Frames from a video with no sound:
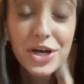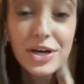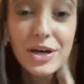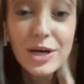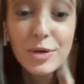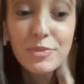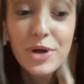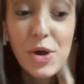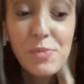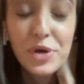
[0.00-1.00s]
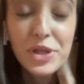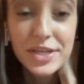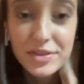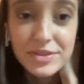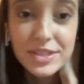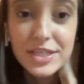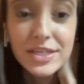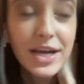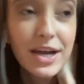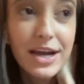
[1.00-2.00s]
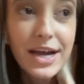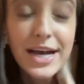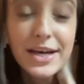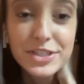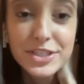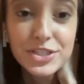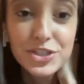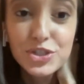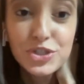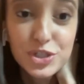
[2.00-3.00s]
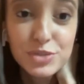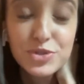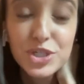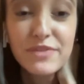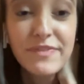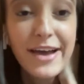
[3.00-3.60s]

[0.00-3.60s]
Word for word: Um, but like, then I listened to some stuff.